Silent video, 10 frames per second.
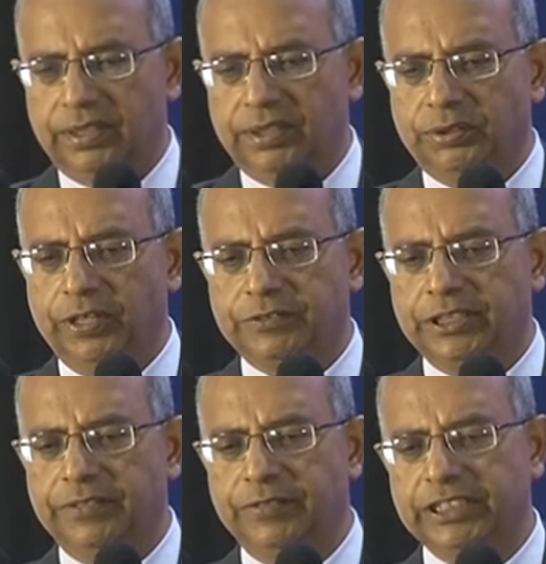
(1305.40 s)
You have
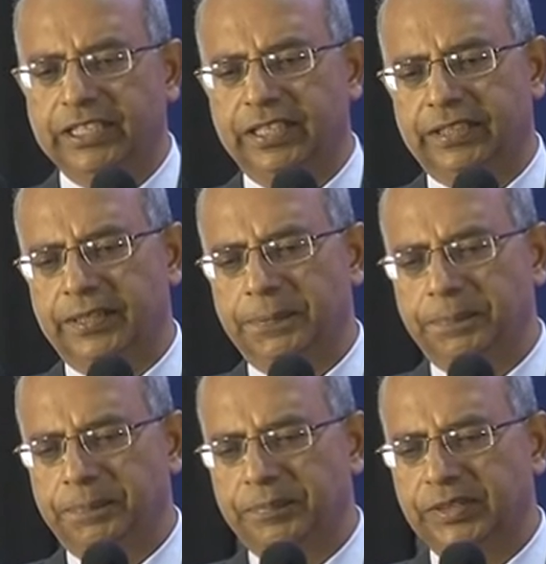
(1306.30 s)
seen Vijayanagaram,
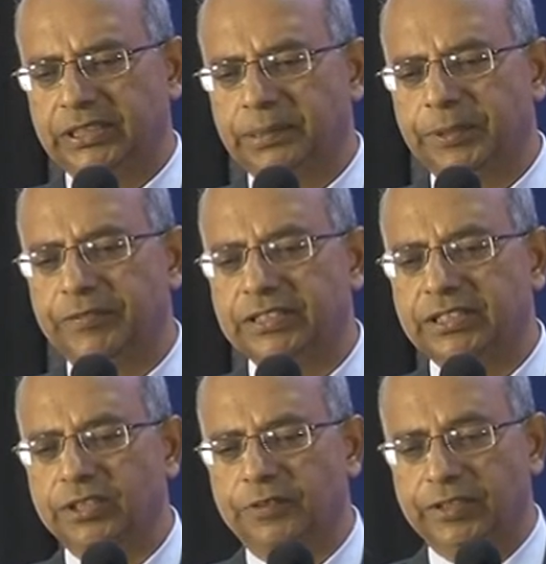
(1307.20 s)
there is a
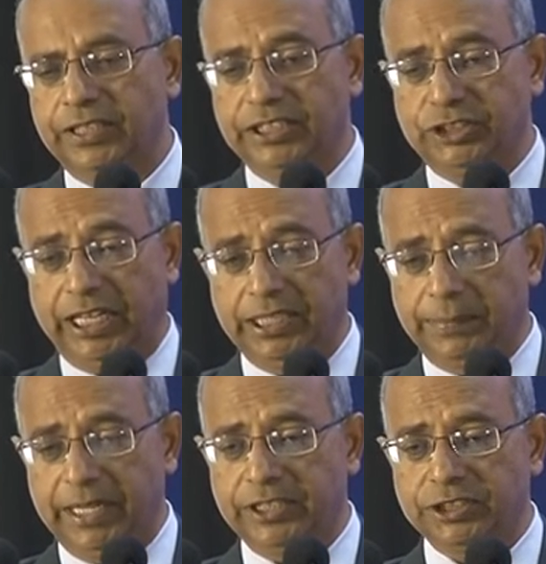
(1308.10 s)
prevention of early child
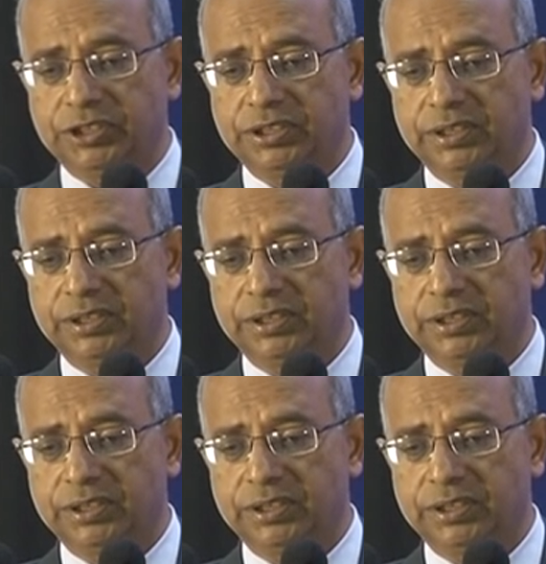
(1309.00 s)
marriage.